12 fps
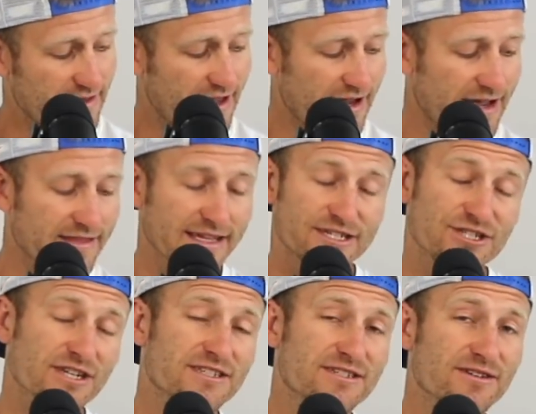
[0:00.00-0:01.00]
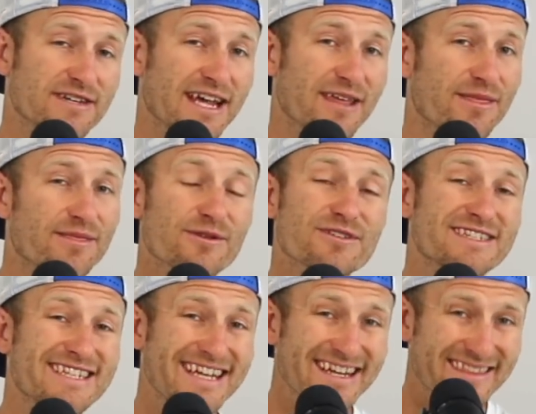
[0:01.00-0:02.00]
and they just took a
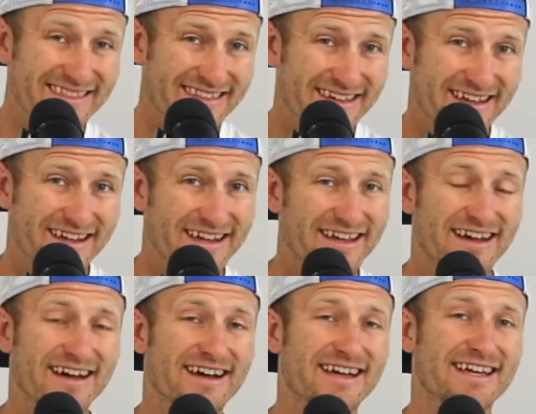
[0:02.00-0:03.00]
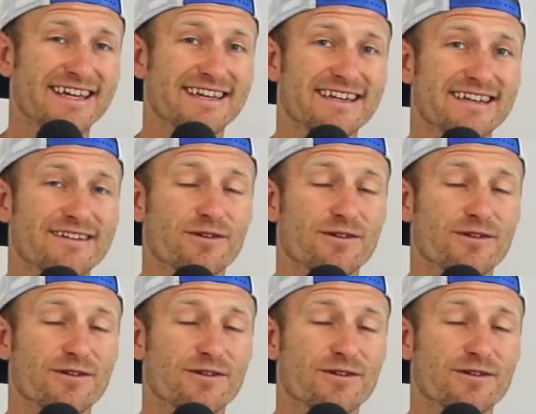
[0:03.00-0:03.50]
13th in